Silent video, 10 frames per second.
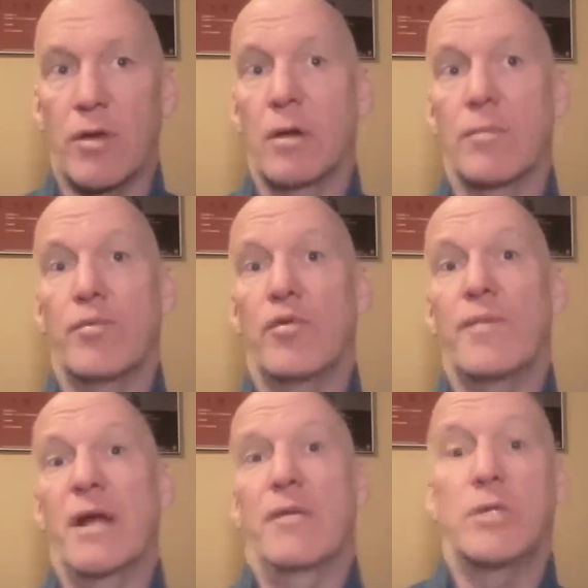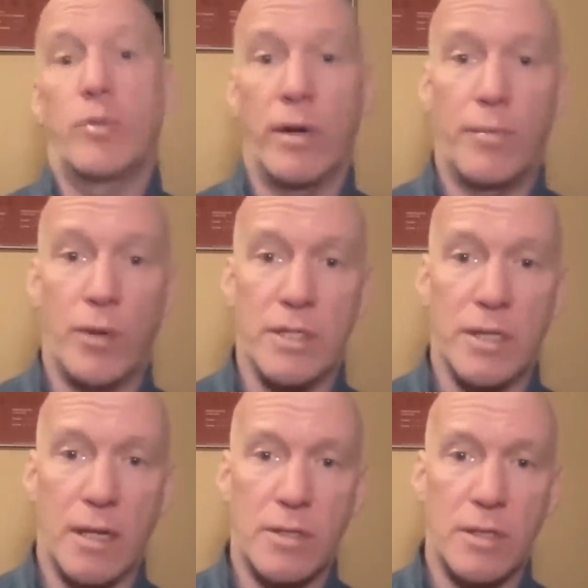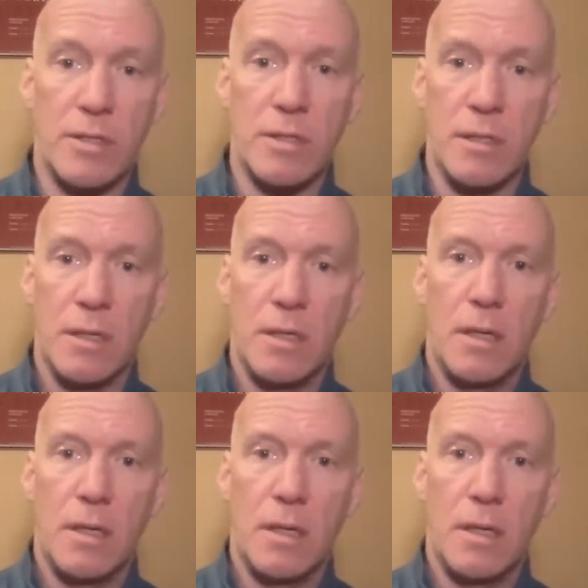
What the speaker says: Are they going to improve by another 20 points next season?